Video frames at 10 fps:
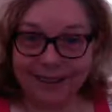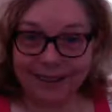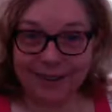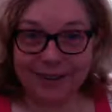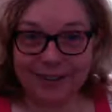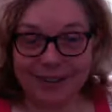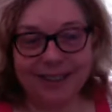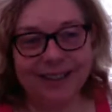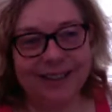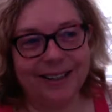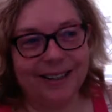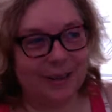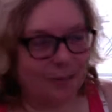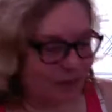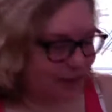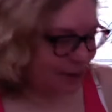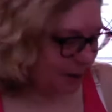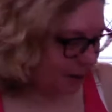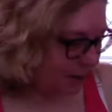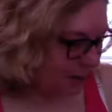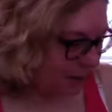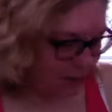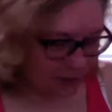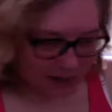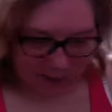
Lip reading: energy in them. So